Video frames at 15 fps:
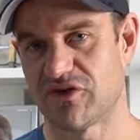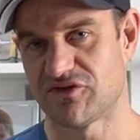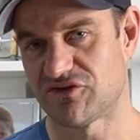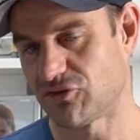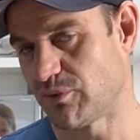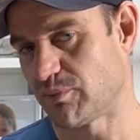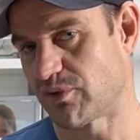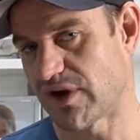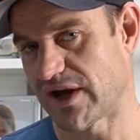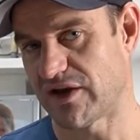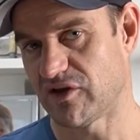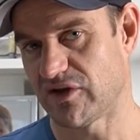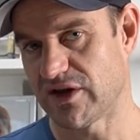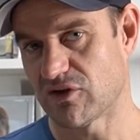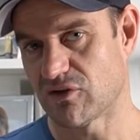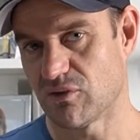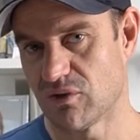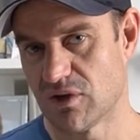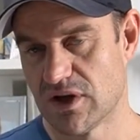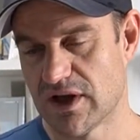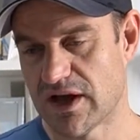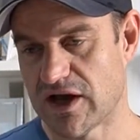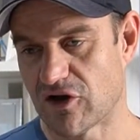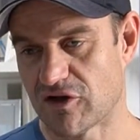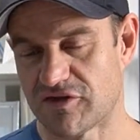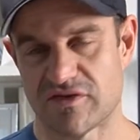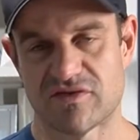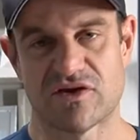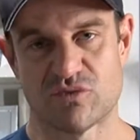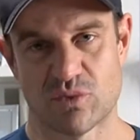that's super analytical. And I
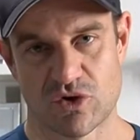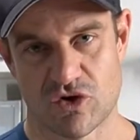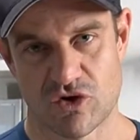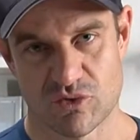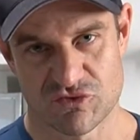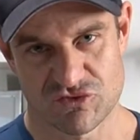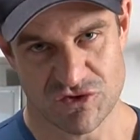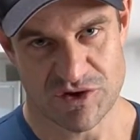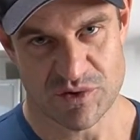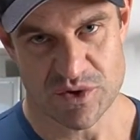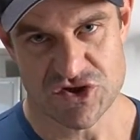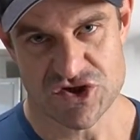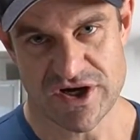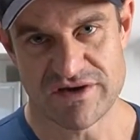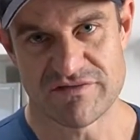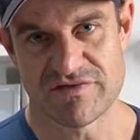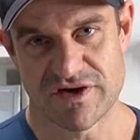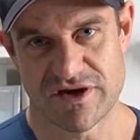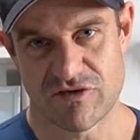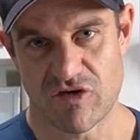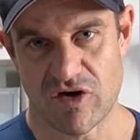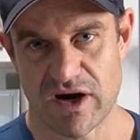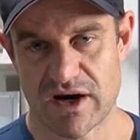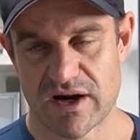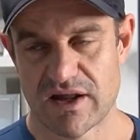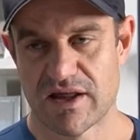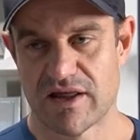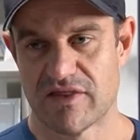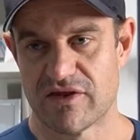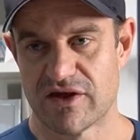think that's what Google's trying to achieve here, right?
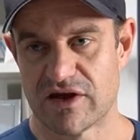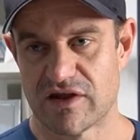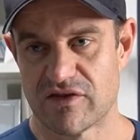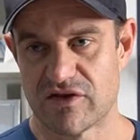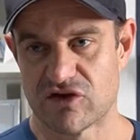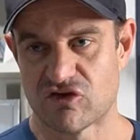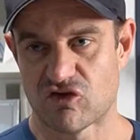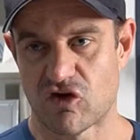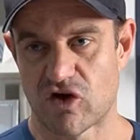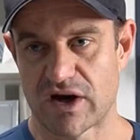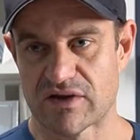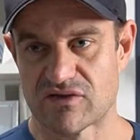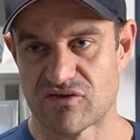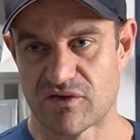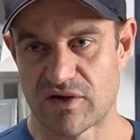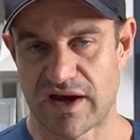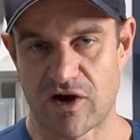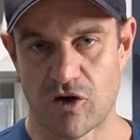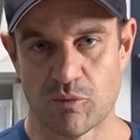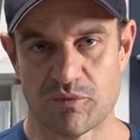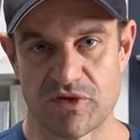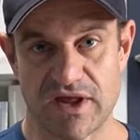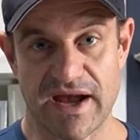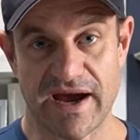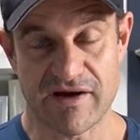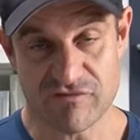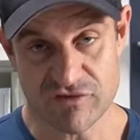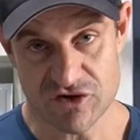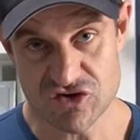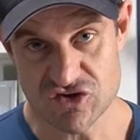They're trying to help the
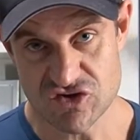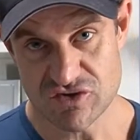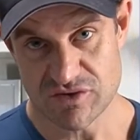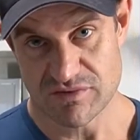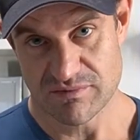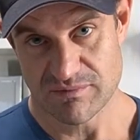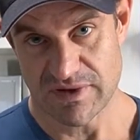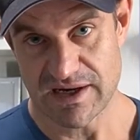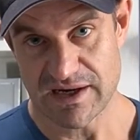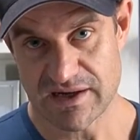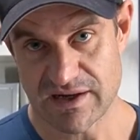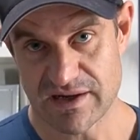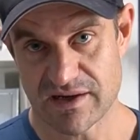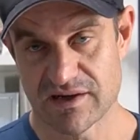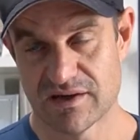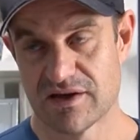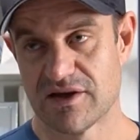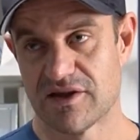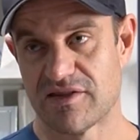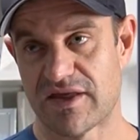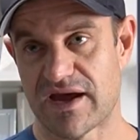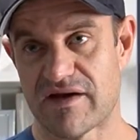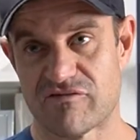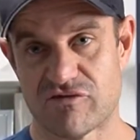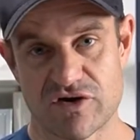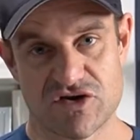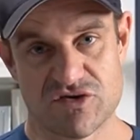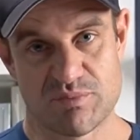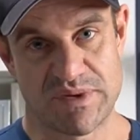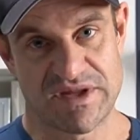average marketer, the
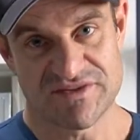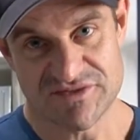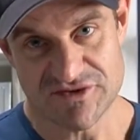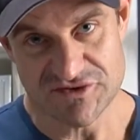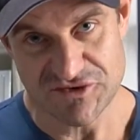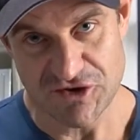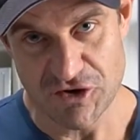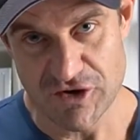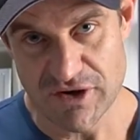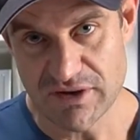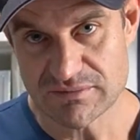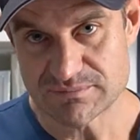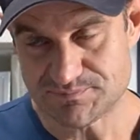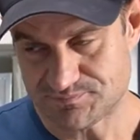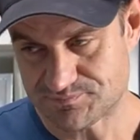average business owner,